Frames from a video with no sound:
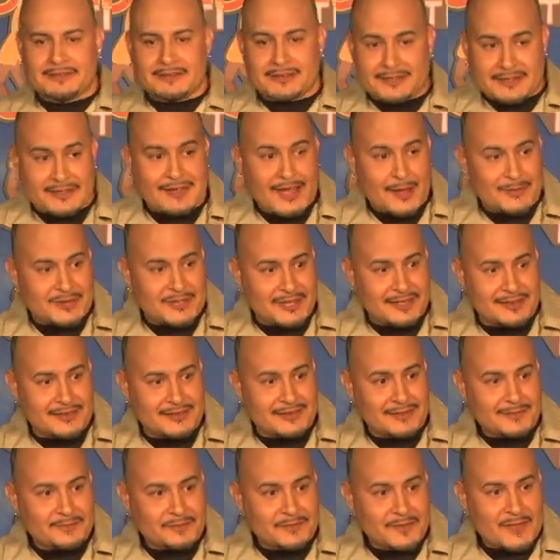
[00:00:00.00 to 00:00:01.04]
Think I'm
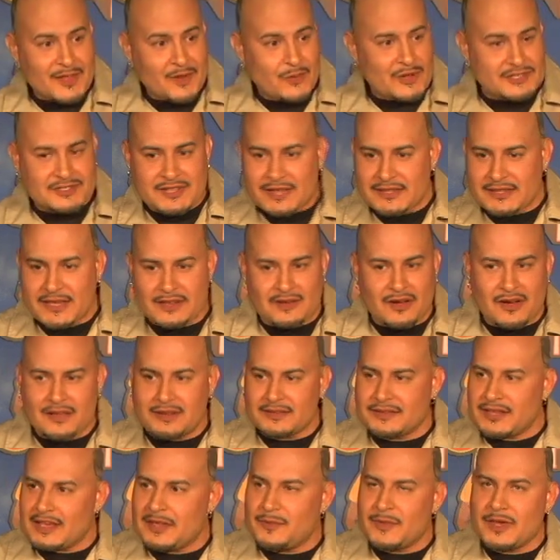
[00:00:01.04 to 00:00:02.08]
kidding? What's that
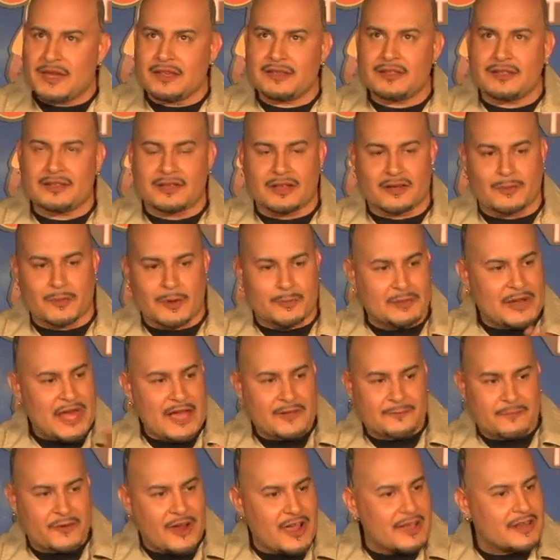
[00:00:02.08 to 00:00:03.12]
holiday, man, the
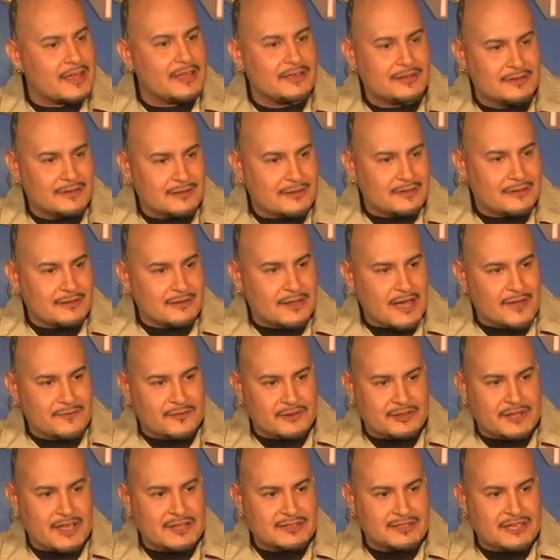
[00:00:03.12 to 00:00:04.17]
Black Friday
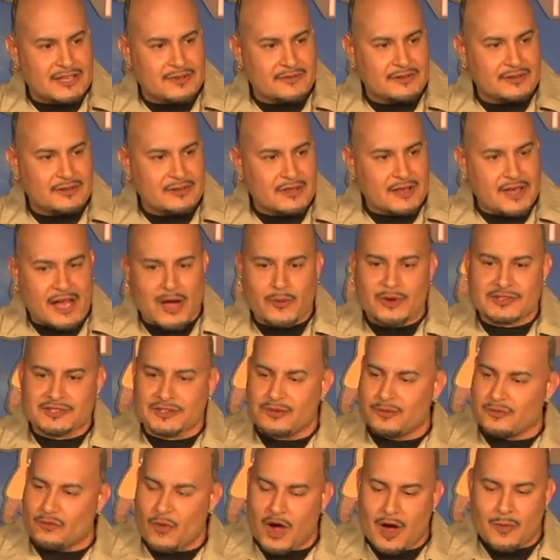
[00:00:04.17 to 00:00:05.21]
after Thanksgiving? I went
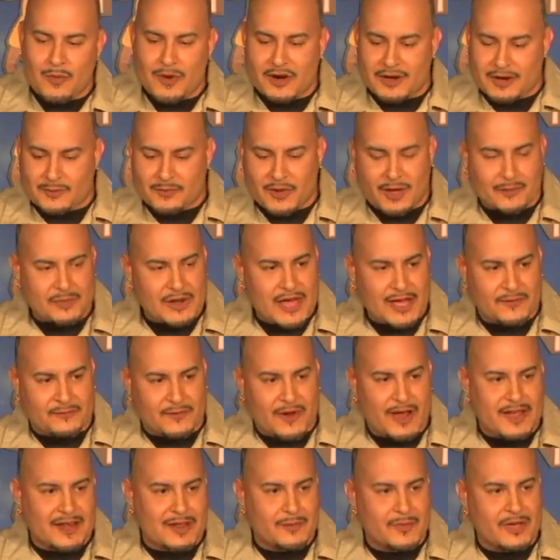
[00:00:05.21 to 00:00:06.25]
to Walmart on Black
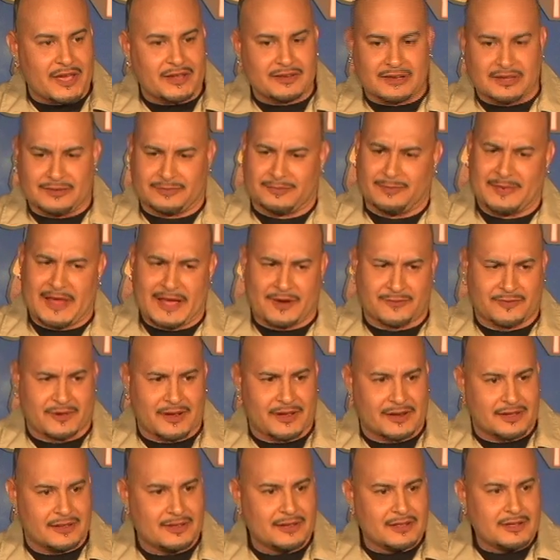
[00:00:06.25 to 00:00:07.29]
Friday, man. Yeah, Black
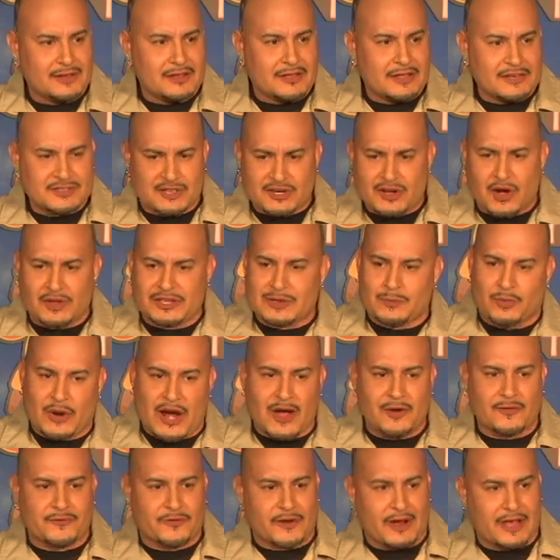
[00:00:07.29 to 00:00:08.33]
Friday. They should have called it
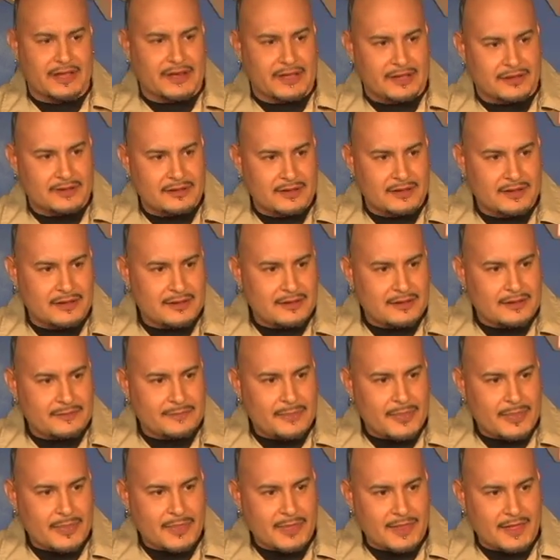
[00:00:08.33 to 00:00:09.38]
Brown Friday.
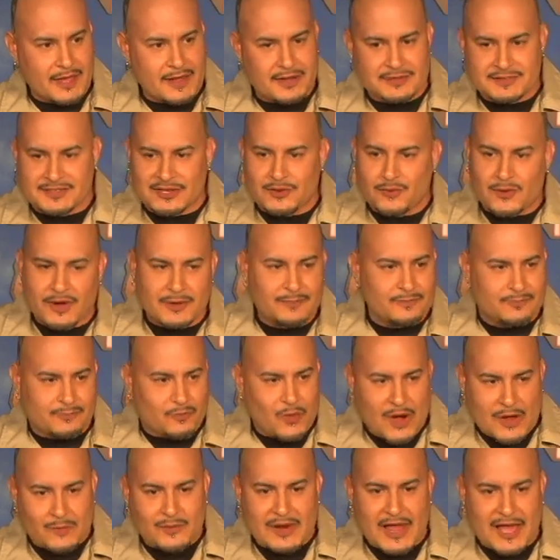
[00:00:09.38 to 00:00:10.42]
I didn't see
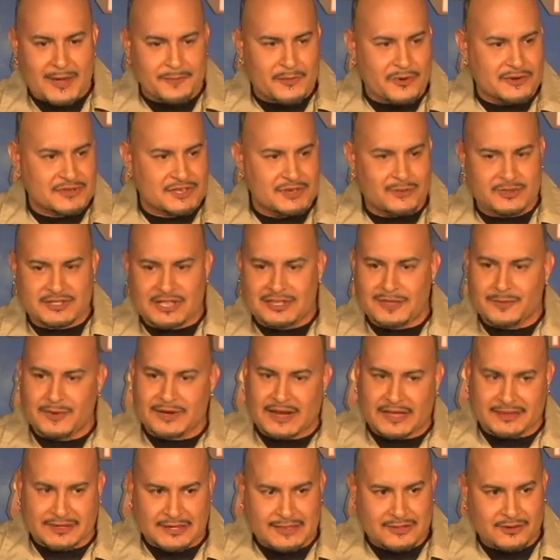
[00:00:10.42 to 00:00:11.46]
one black person. It was nothing but
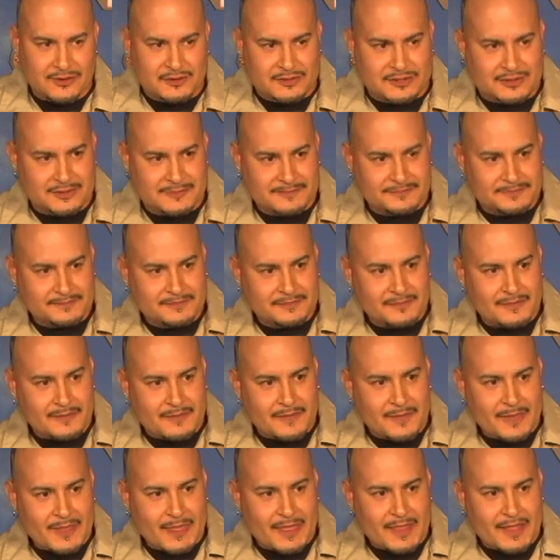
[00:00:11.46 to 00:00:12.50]
Latinos.
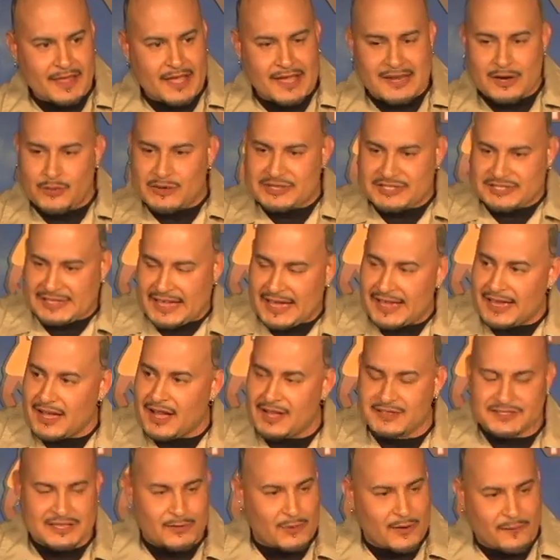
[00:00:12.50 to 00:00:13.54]
And it was
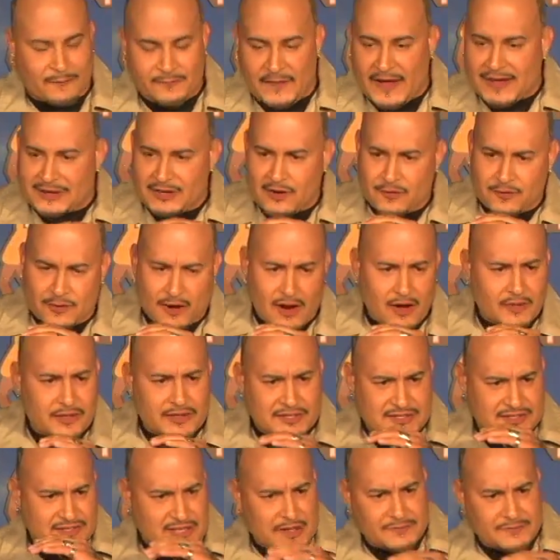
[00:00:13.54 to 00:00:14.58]
chaos. They were fighting over all
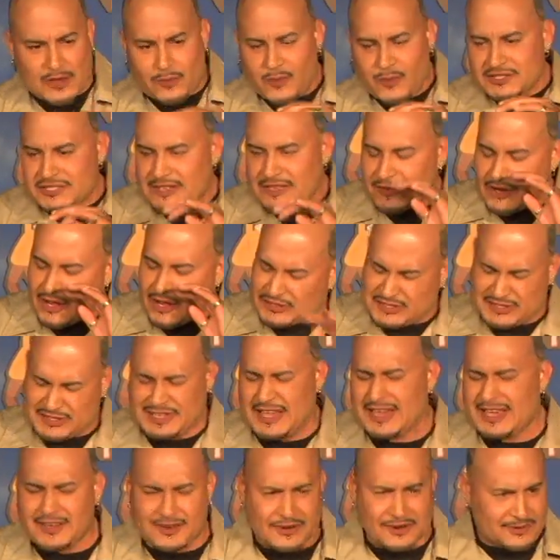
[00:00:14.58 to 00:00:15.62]
this stuff that wasn't even on
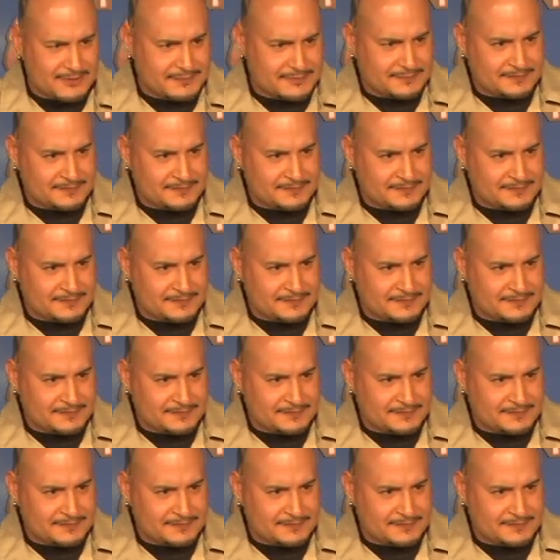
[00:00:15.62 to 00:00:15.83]
sale.